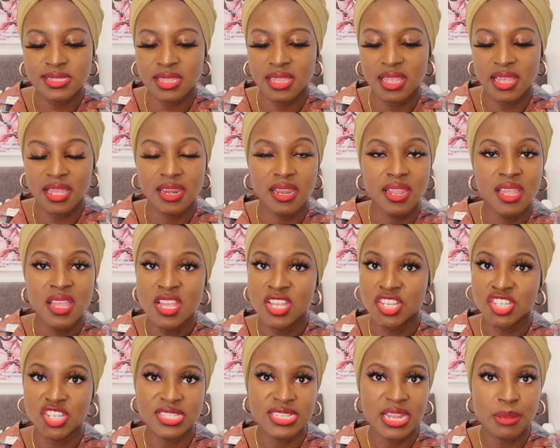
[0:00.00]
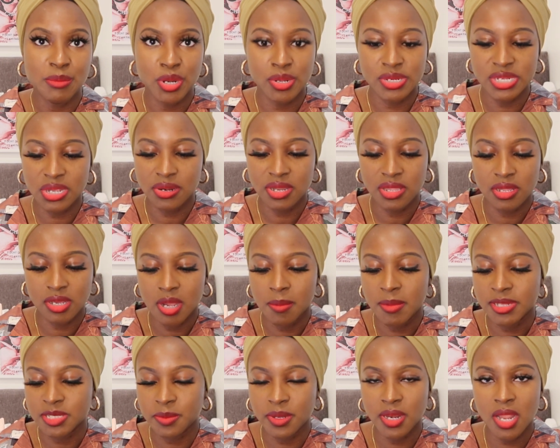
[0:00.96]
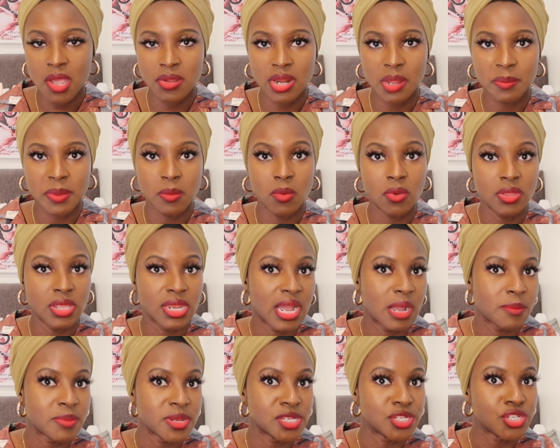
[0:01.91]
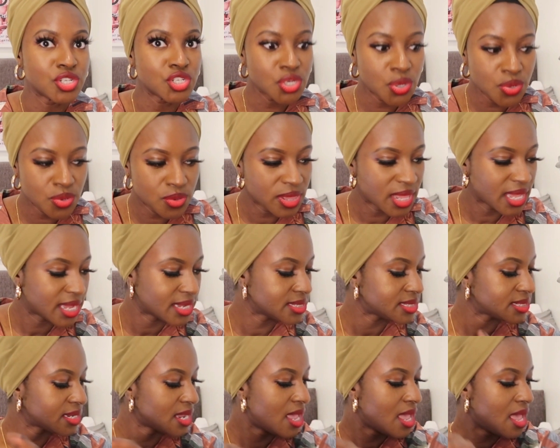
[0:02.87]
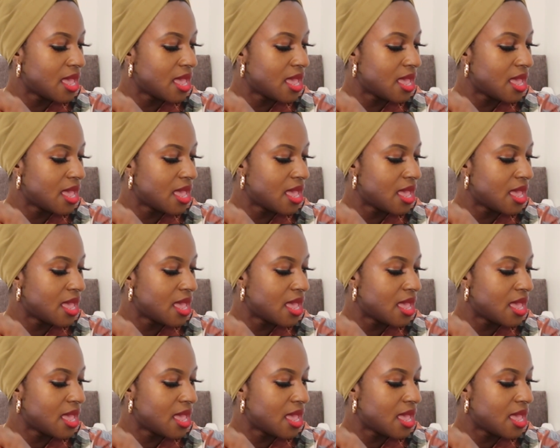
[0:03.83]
then just let me know down in the comments below, and I'd be more than happy to show you that.